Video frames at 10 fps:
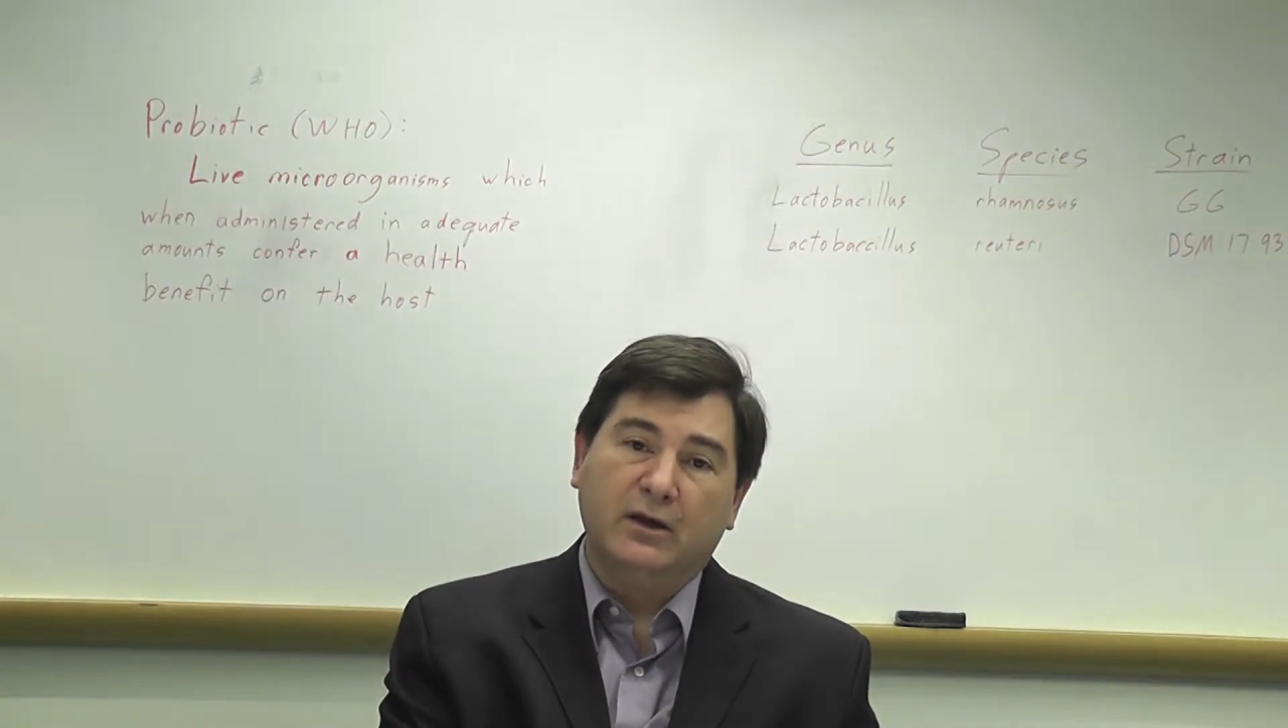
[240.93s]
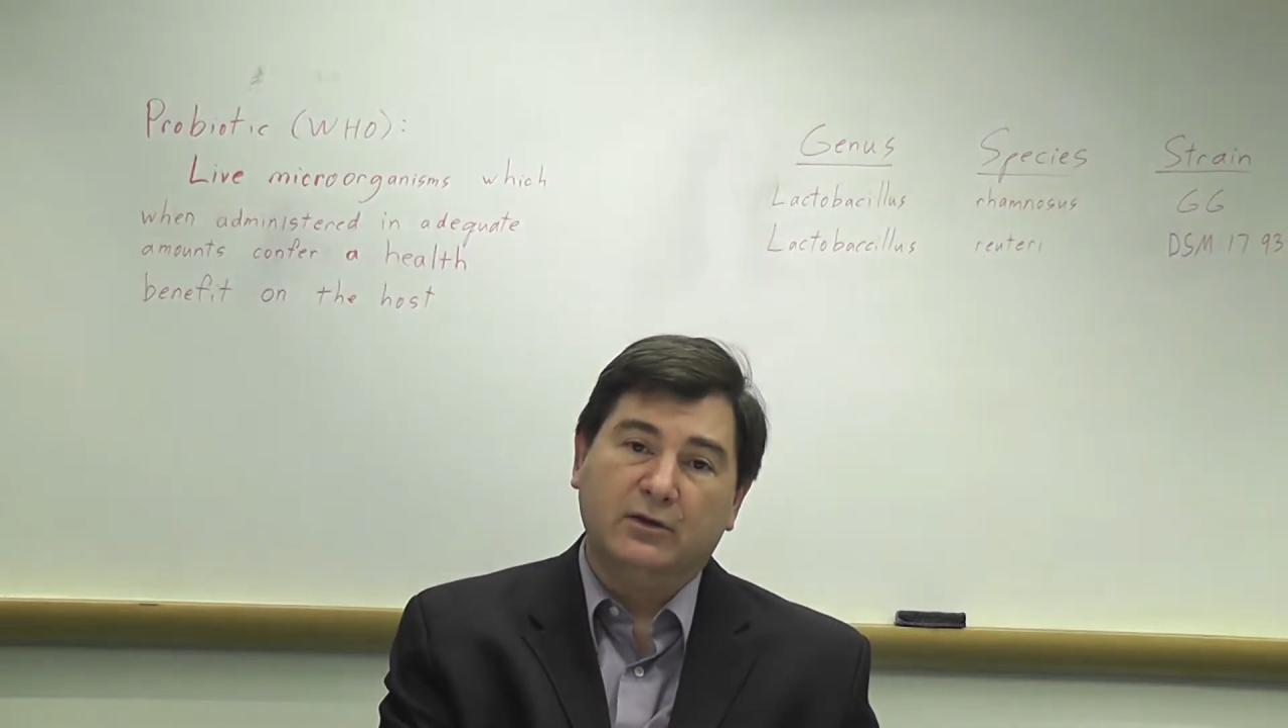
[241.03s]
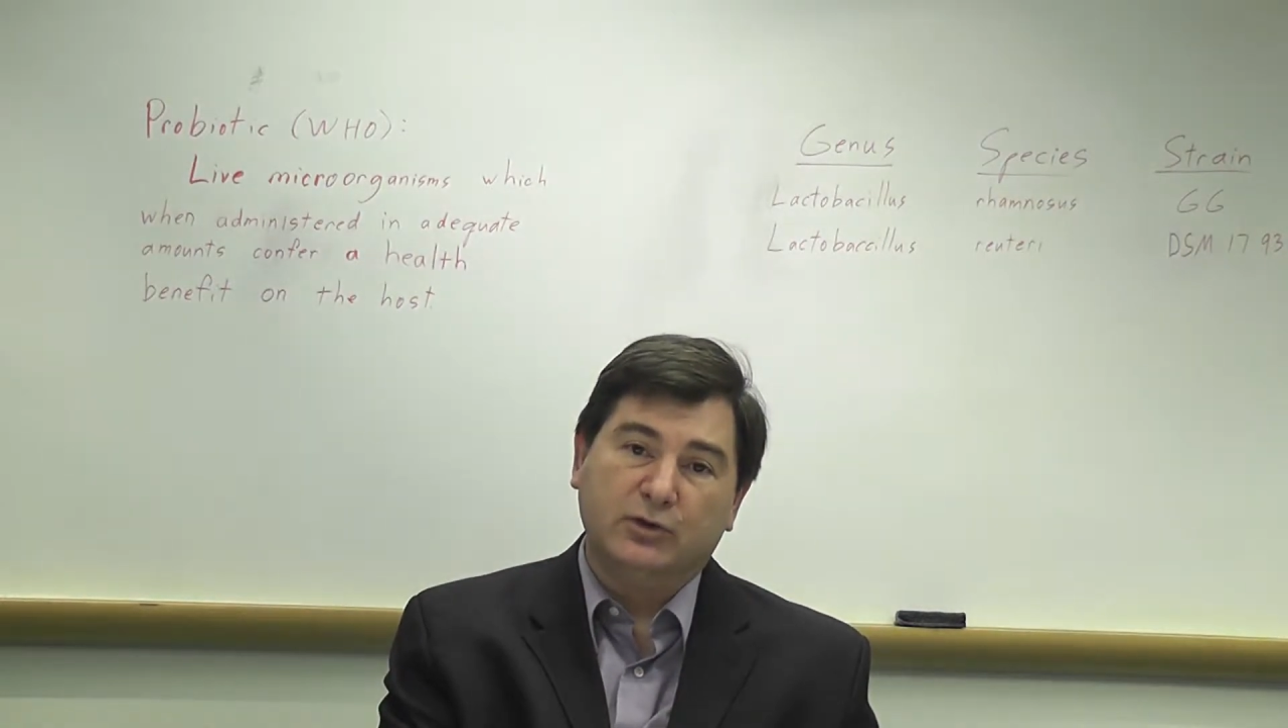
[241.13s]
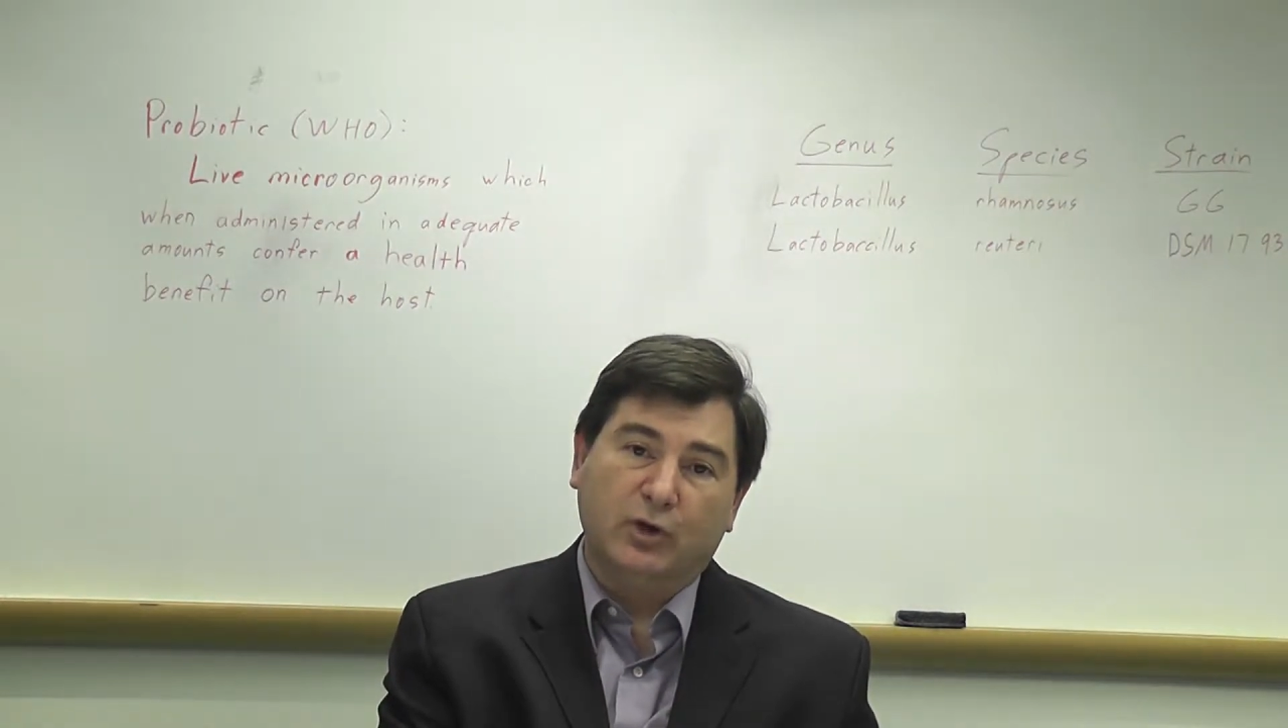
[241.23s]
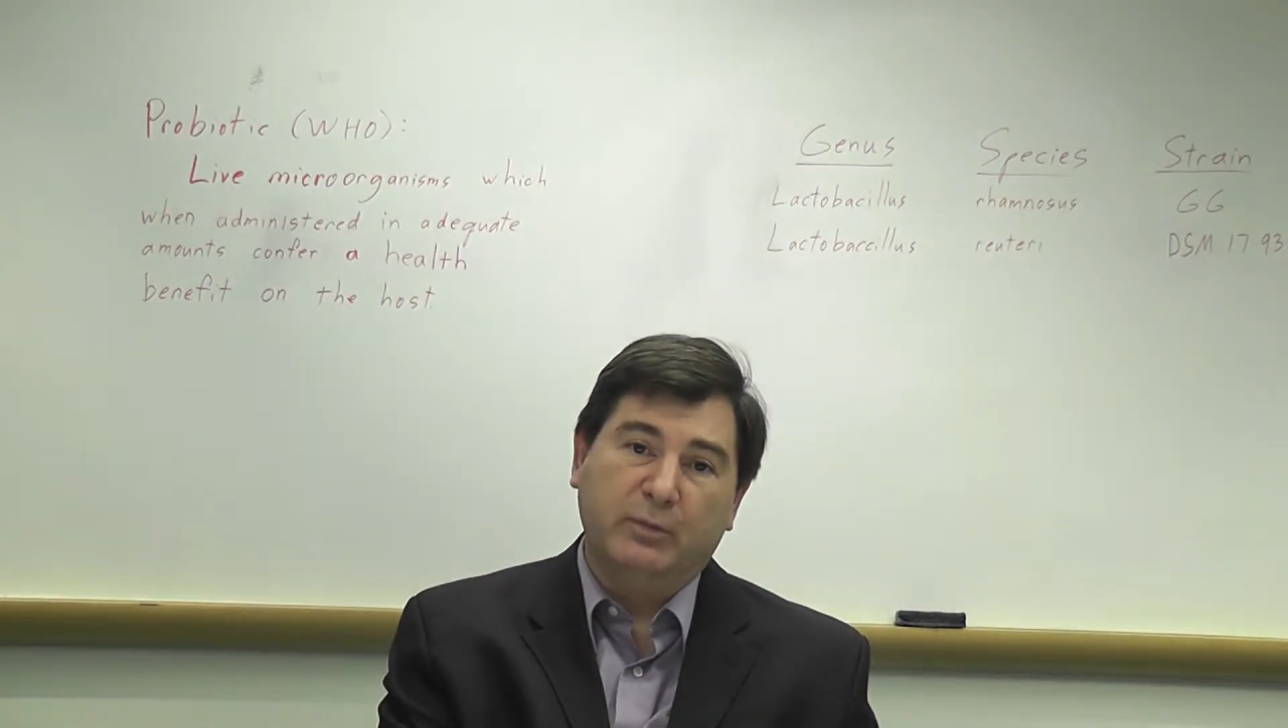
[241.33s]

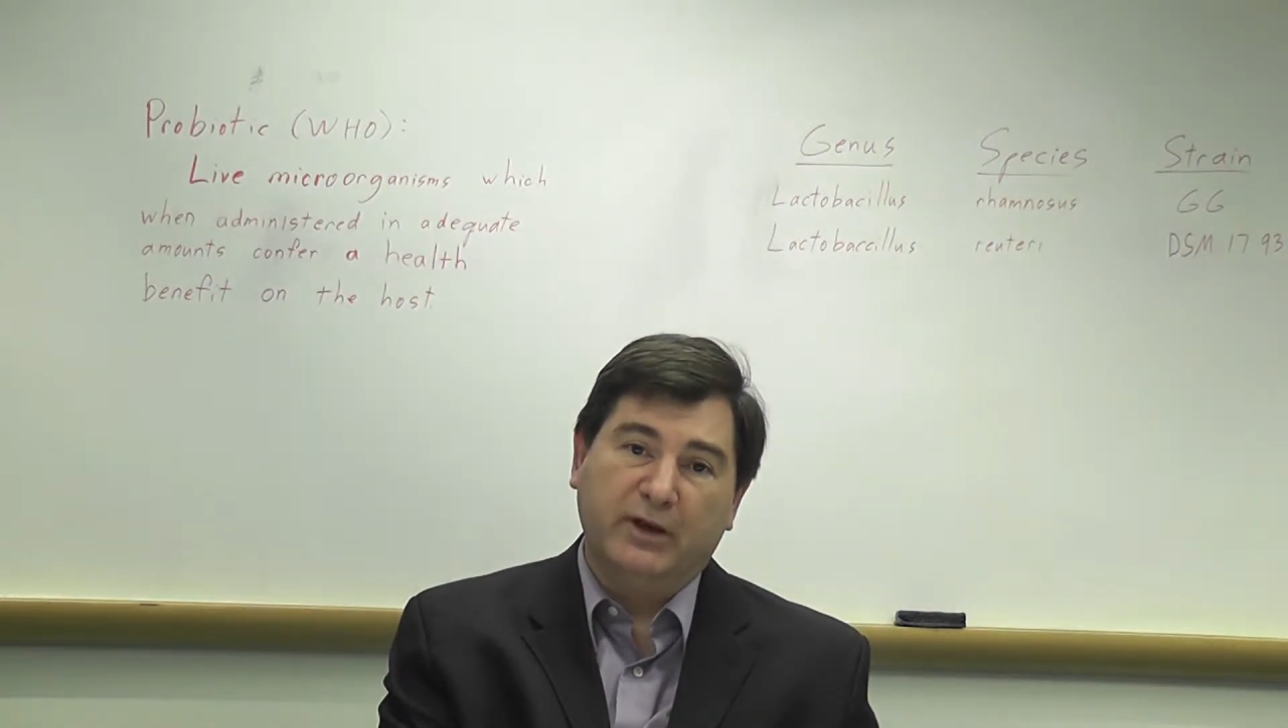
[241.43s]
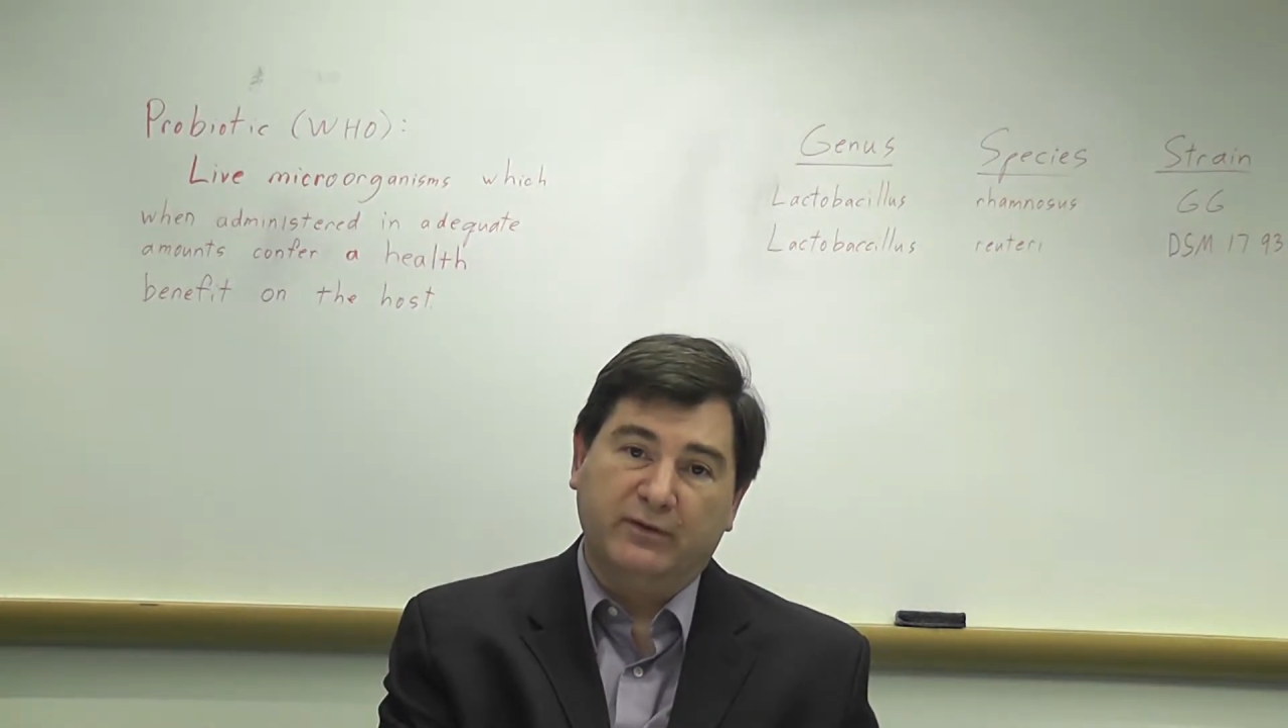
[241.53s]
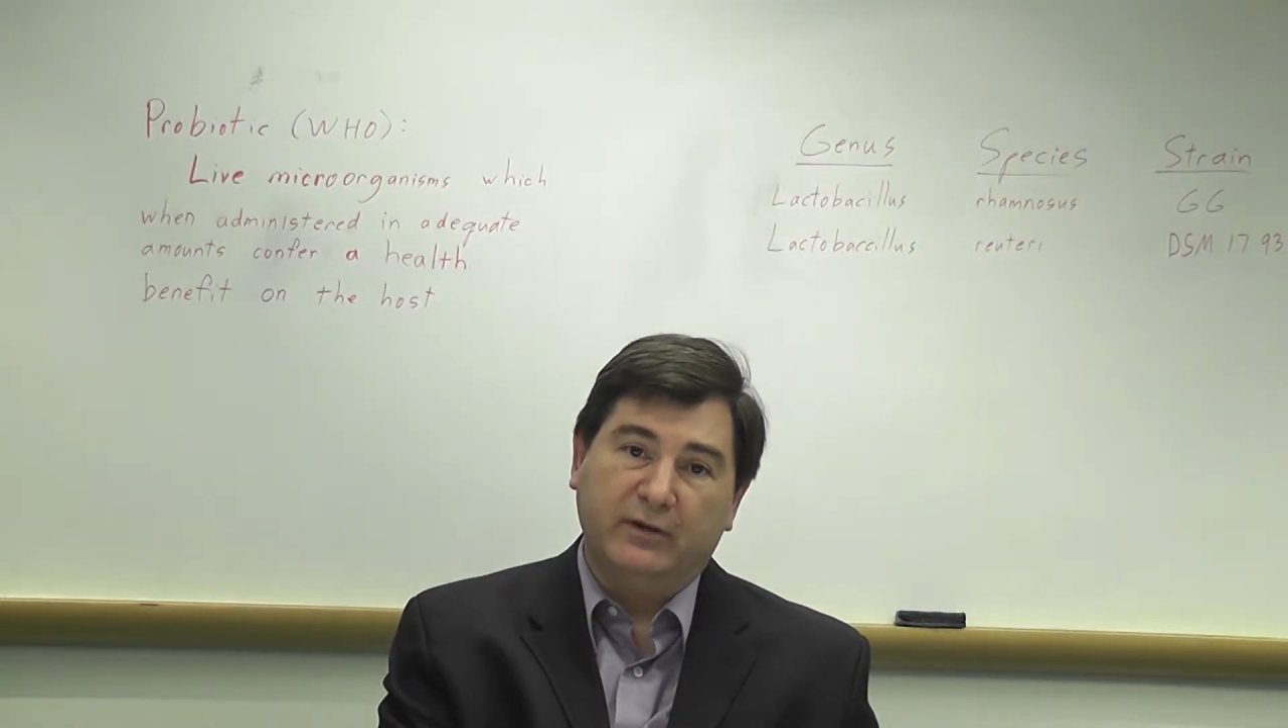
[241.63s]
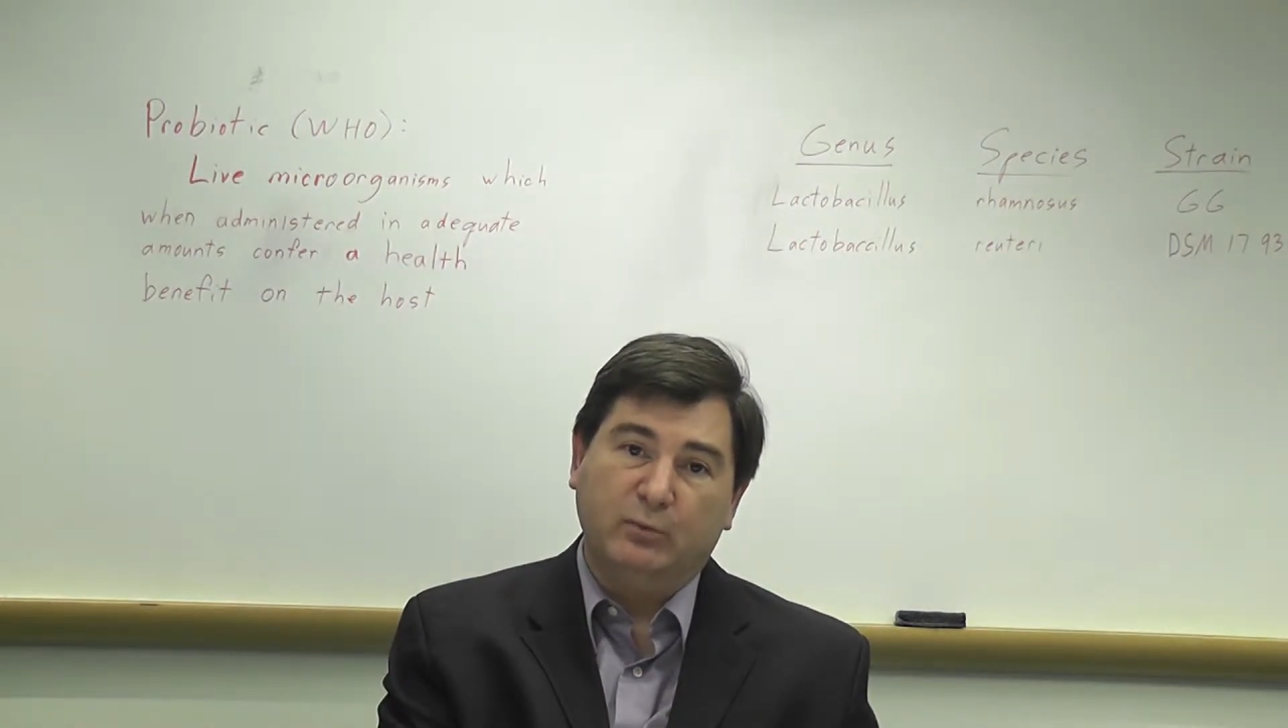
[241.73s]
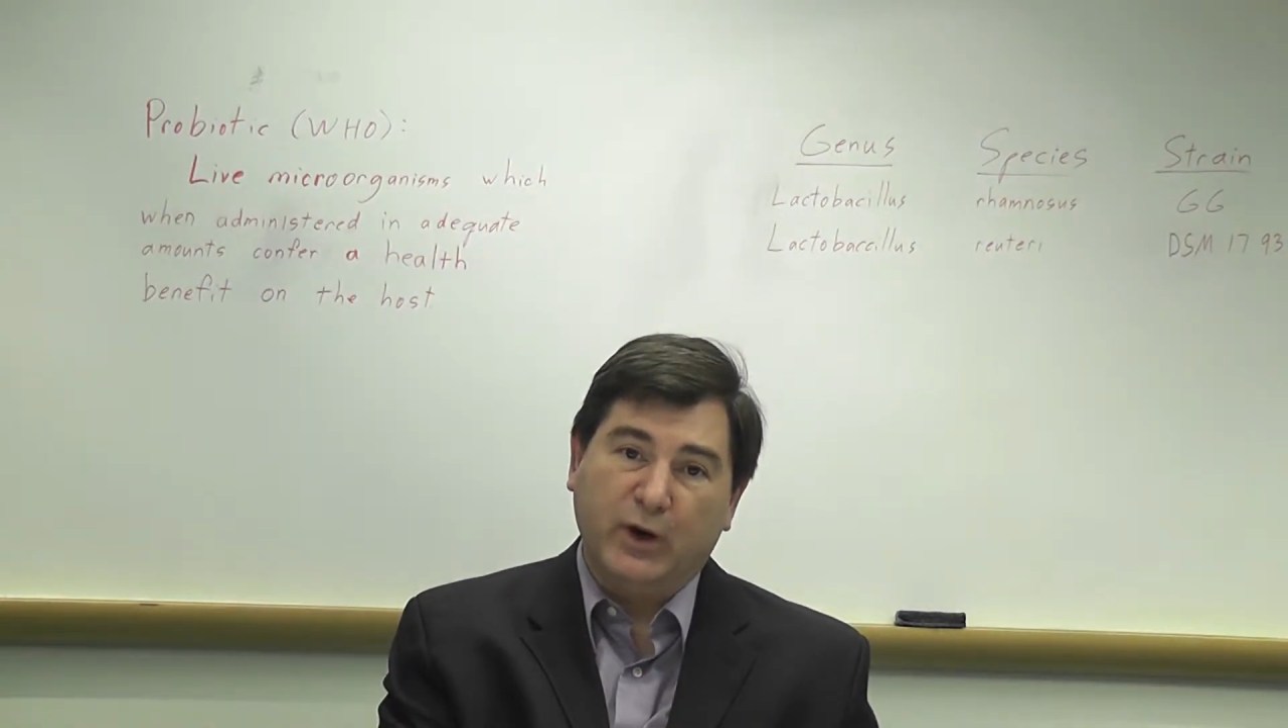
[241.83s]
showed benefit in